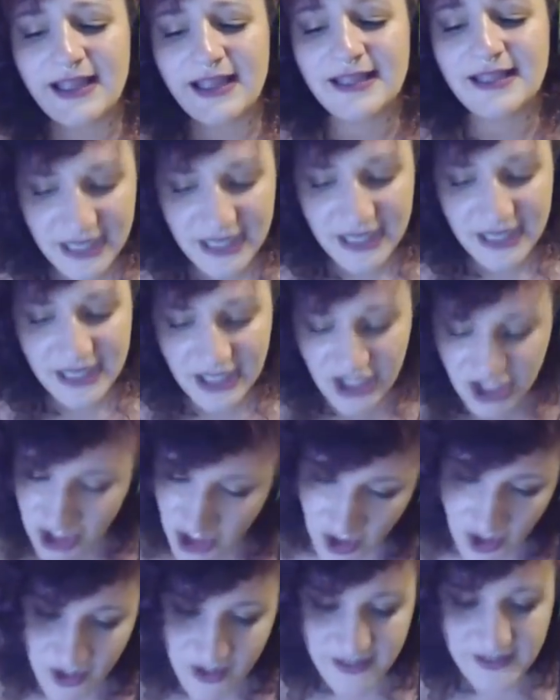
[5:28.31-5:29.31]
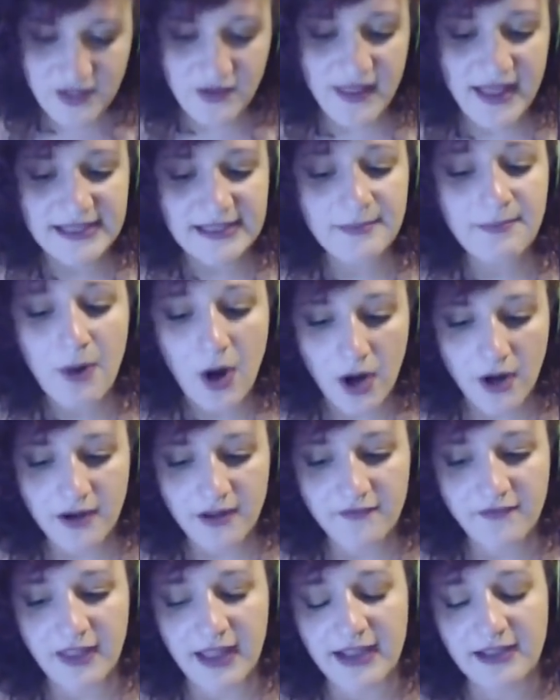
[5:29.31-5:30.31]
intersectional, and so that's a part
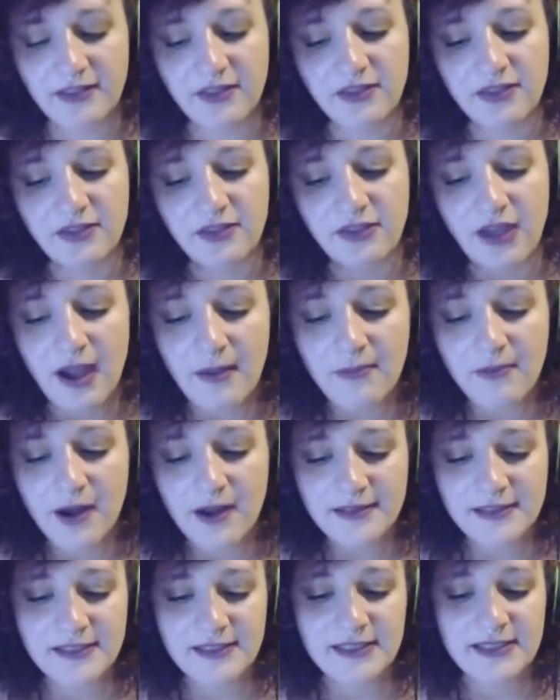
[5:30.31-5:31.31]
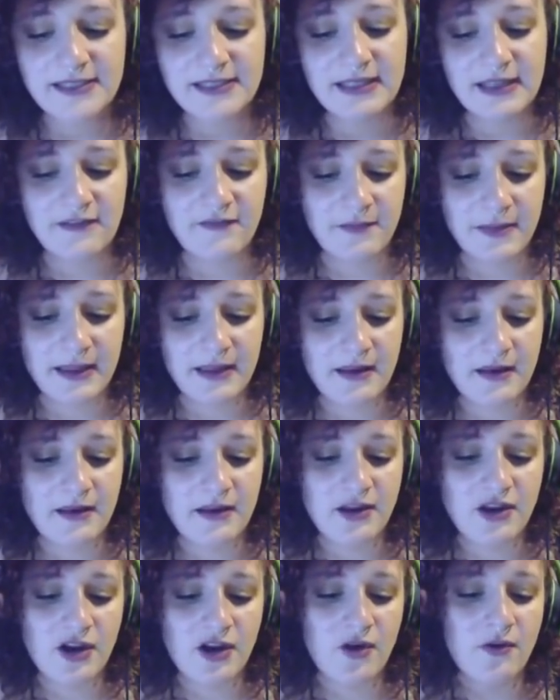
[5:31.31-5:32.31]
of like thought processes that have been,
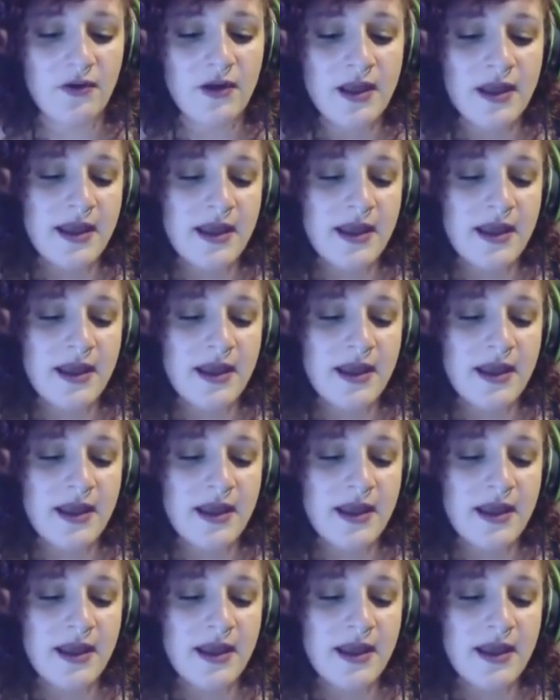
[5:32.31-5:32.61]
you know